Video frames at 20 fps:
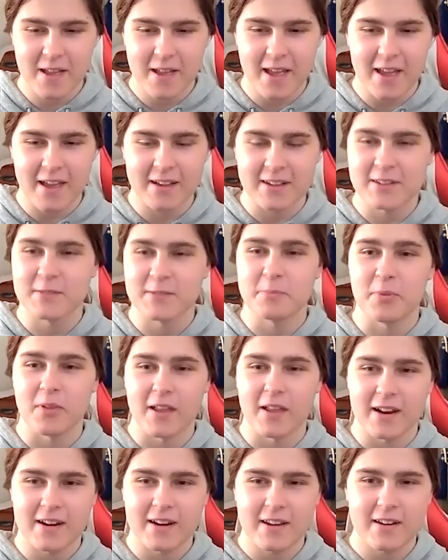
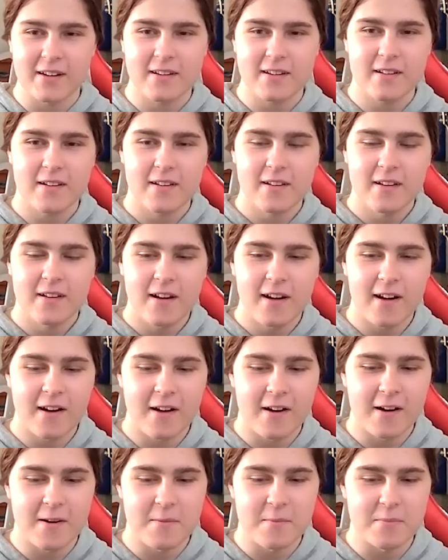explaining
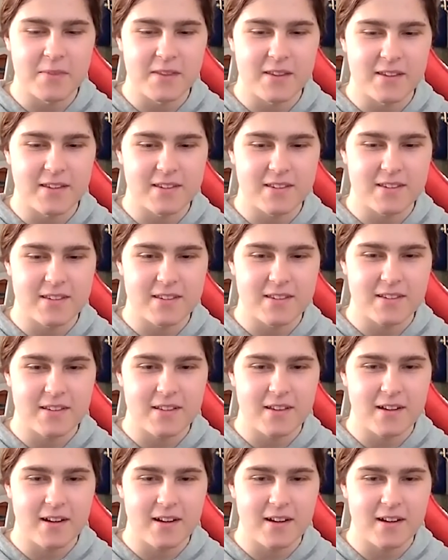these